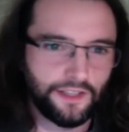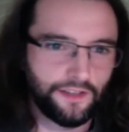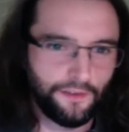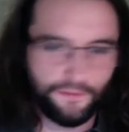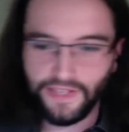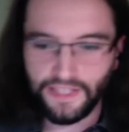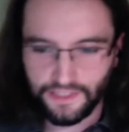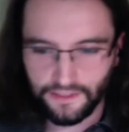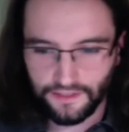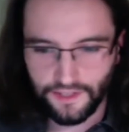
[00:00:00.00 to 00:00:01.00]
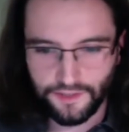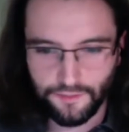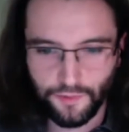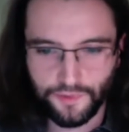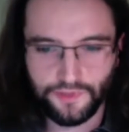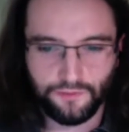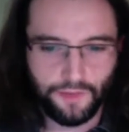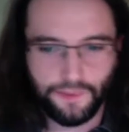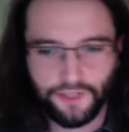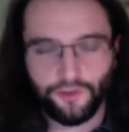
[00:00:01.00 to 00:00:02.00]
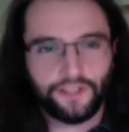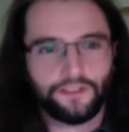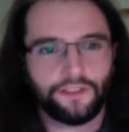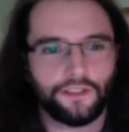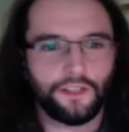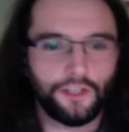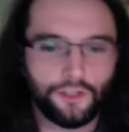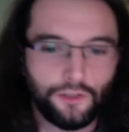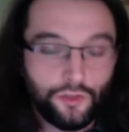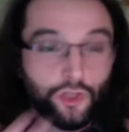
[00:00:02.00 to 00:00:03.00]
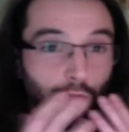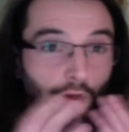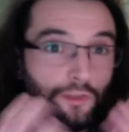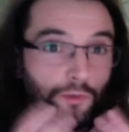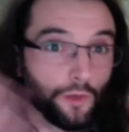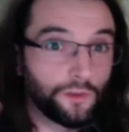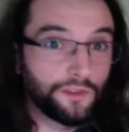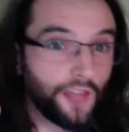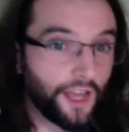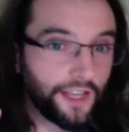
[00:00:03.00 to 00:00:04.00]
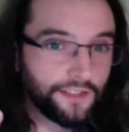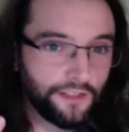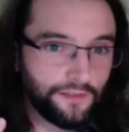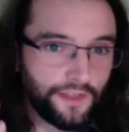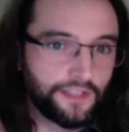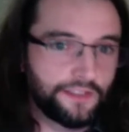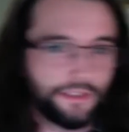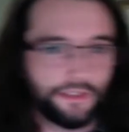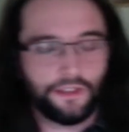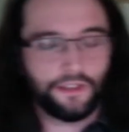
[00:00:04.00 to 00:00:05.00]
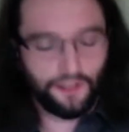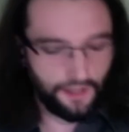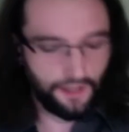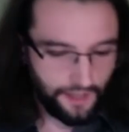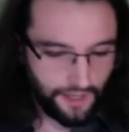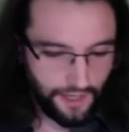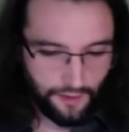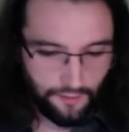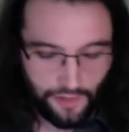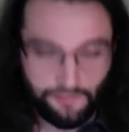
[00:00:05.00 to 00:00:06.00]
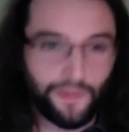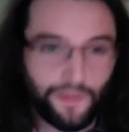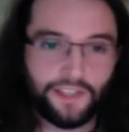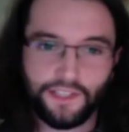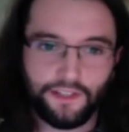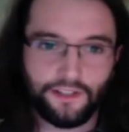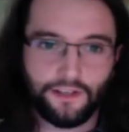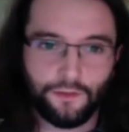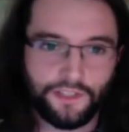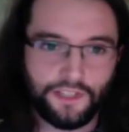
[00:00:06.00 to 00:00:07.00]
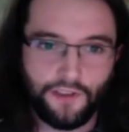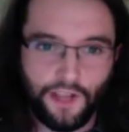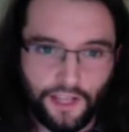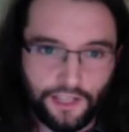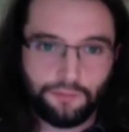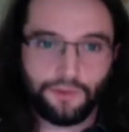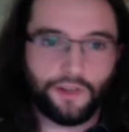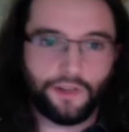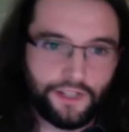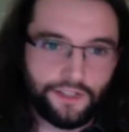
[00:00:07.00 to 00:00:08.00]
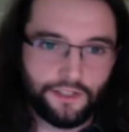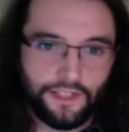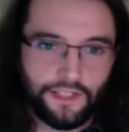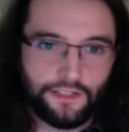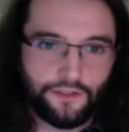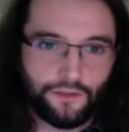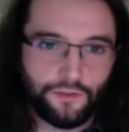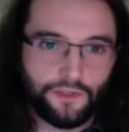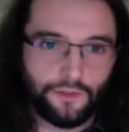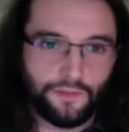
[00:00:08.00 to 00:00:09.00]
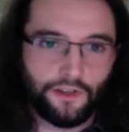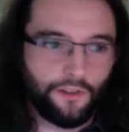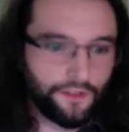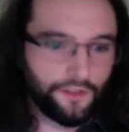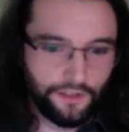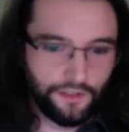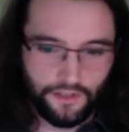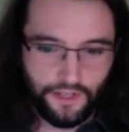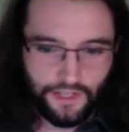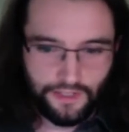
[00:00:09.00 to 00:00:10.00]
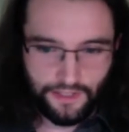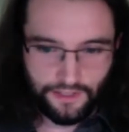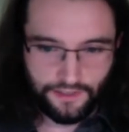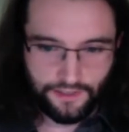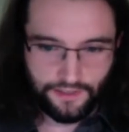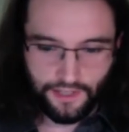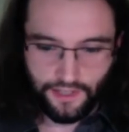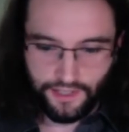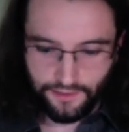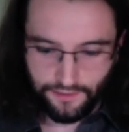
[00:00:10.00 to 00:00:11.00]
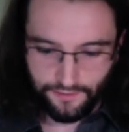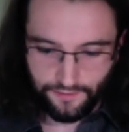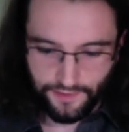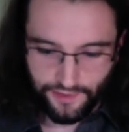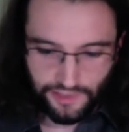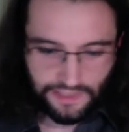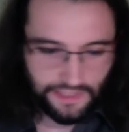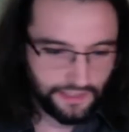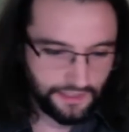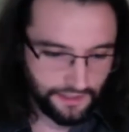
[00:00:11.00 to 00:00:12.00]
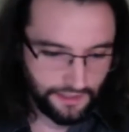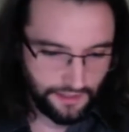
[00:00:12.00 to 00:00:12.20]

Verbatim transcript: a feeling, as opposed to maybe trying to do too much with loads of lines on a face. But I'm amazed to hear there was even an exploration into something other than this kind of subtle,